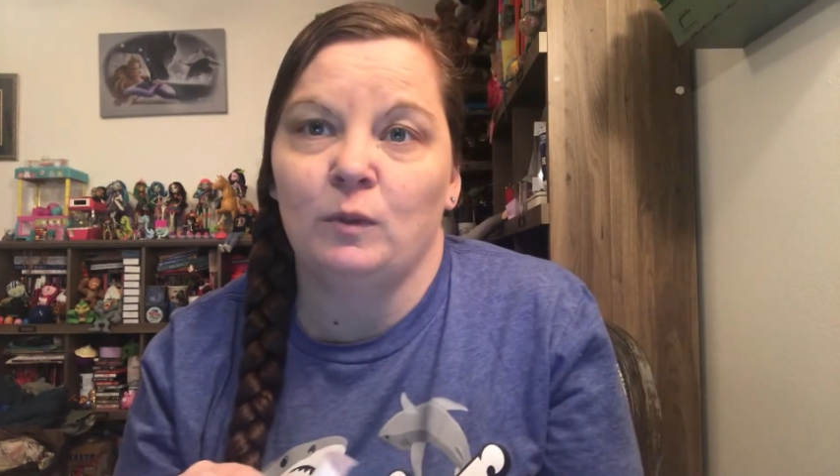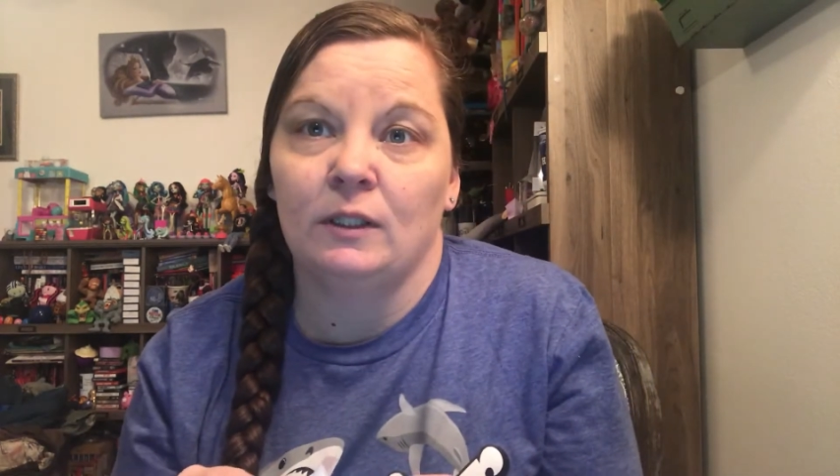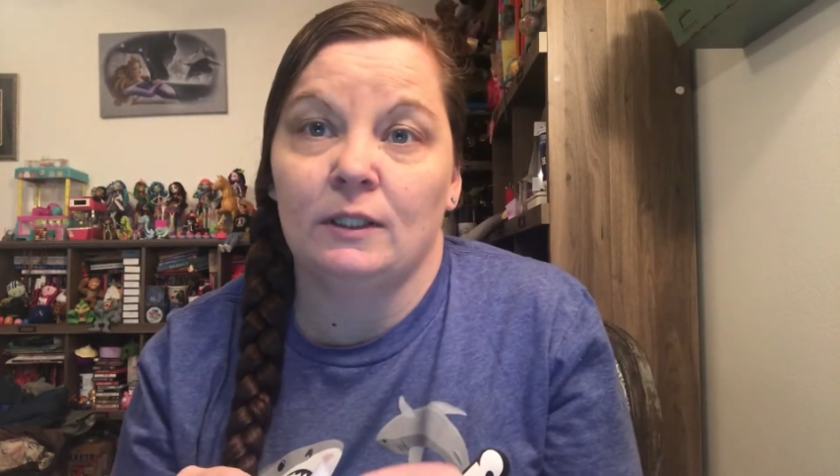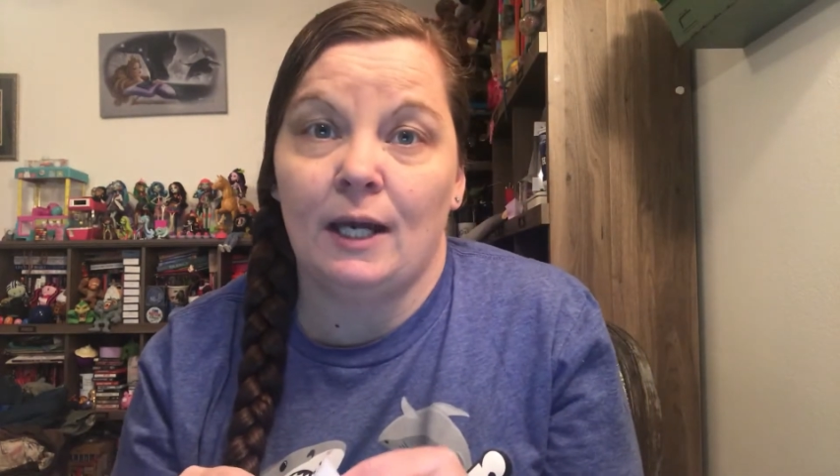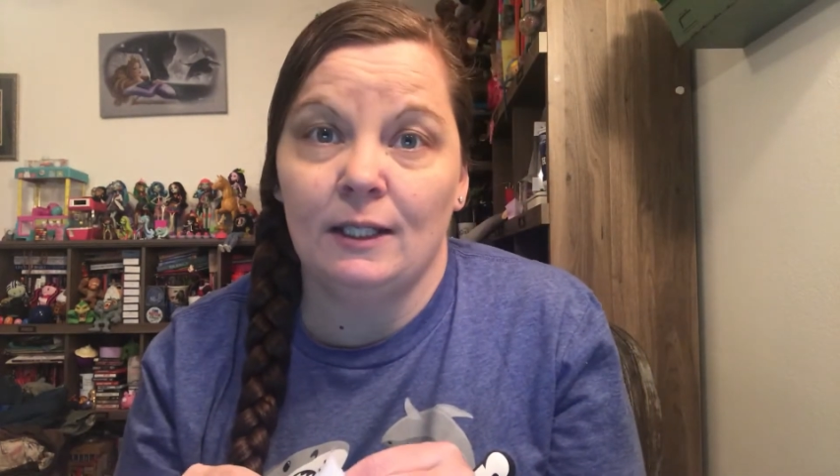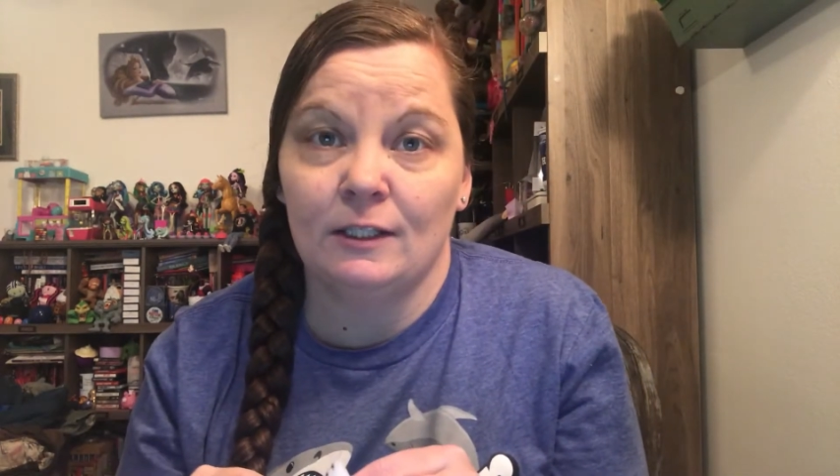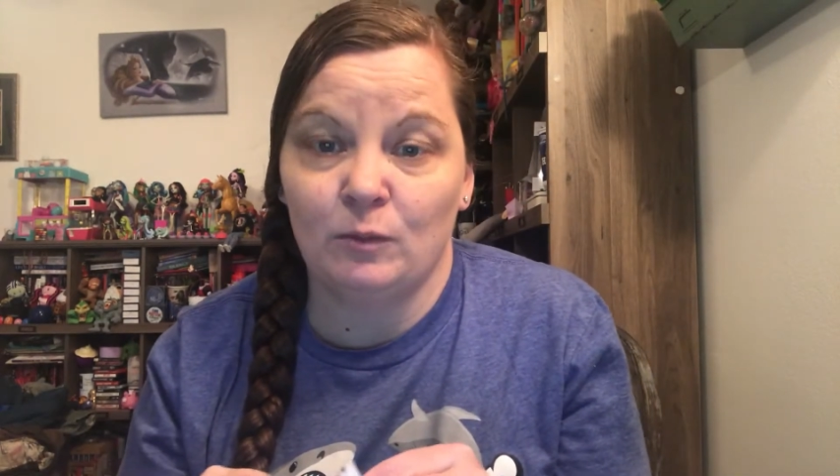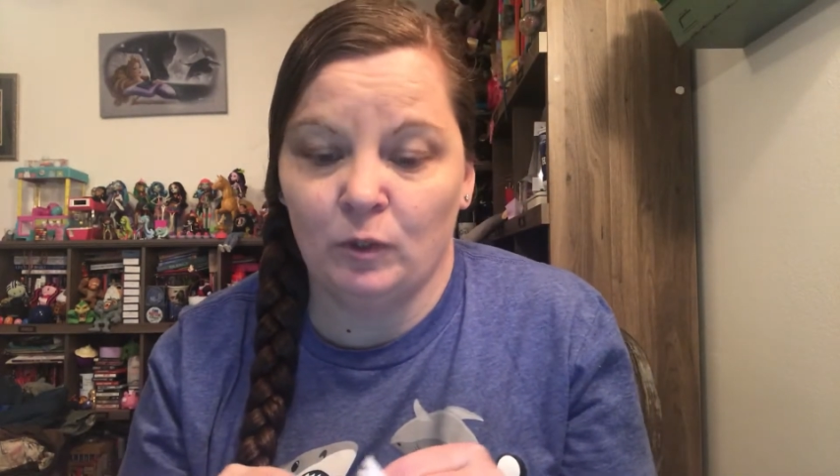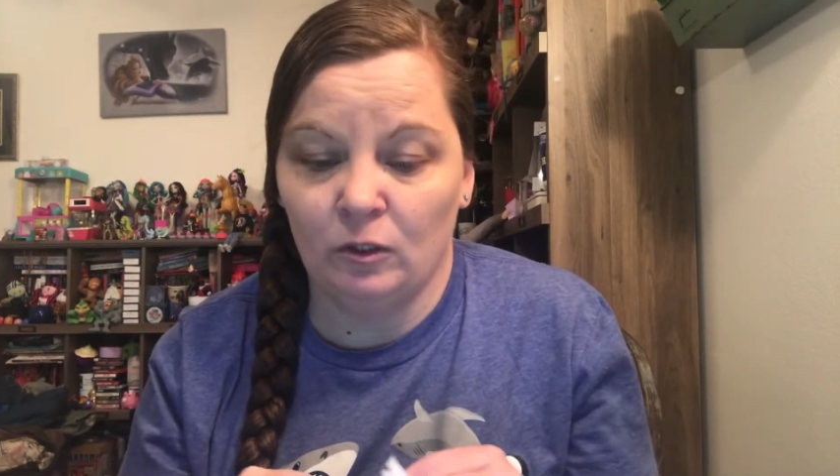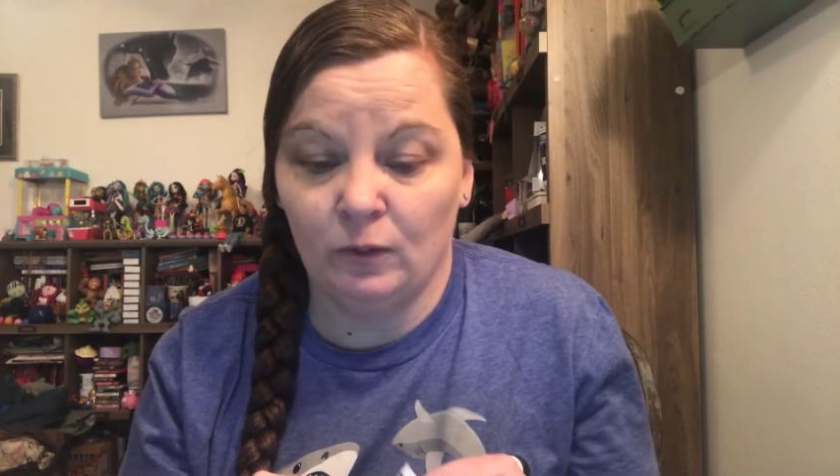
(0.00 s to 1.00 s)
because I
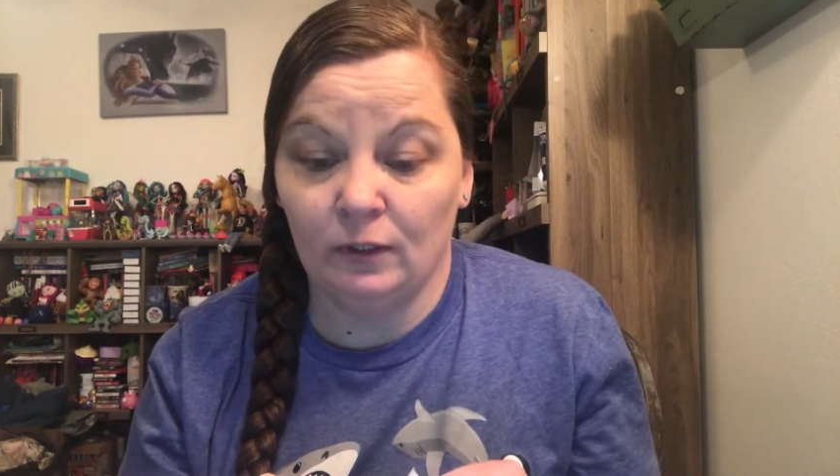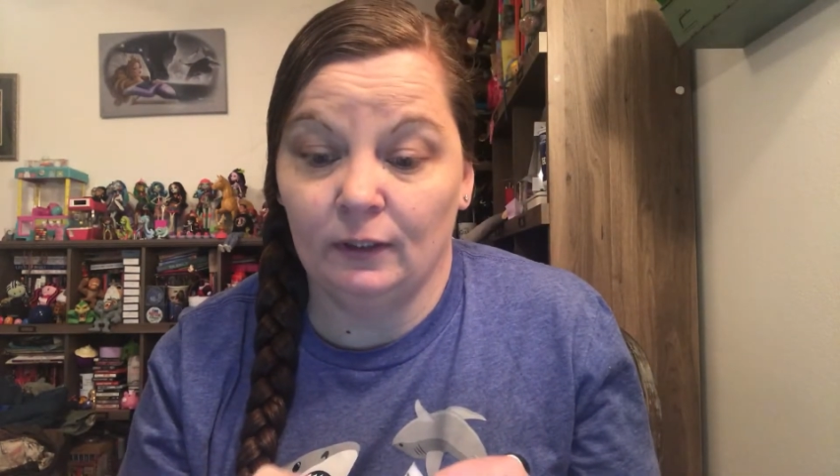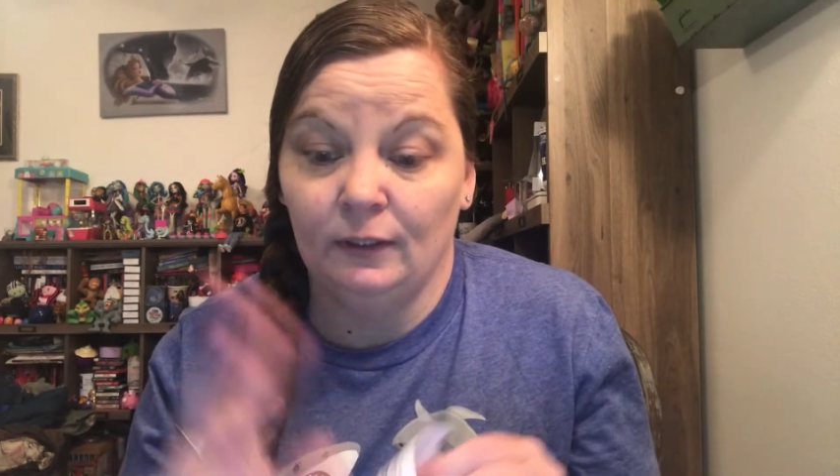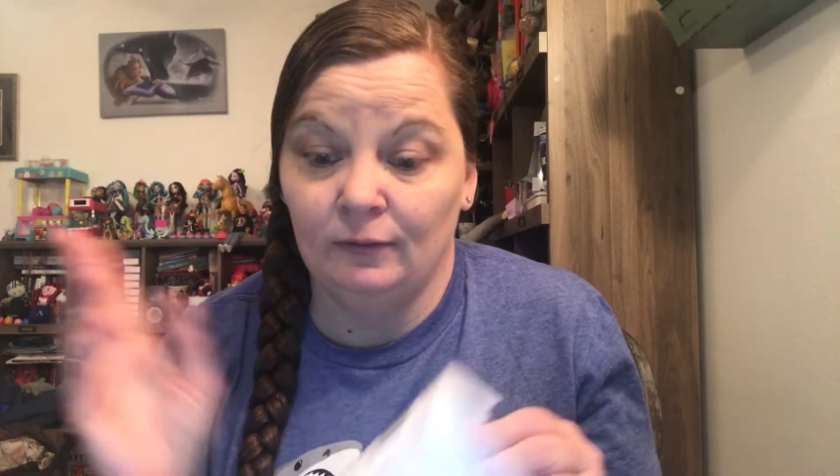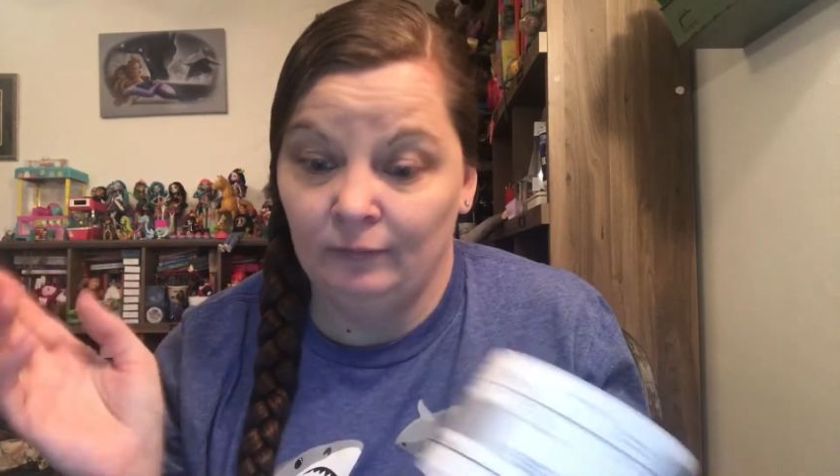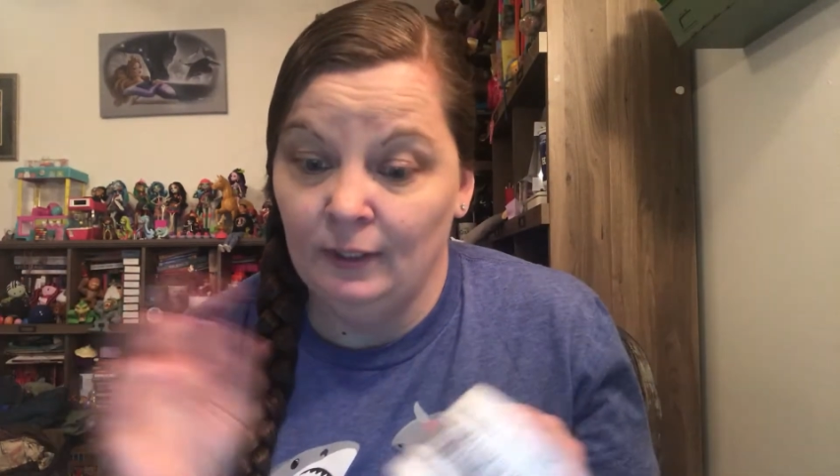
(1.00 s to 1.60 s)
list pretty quickly.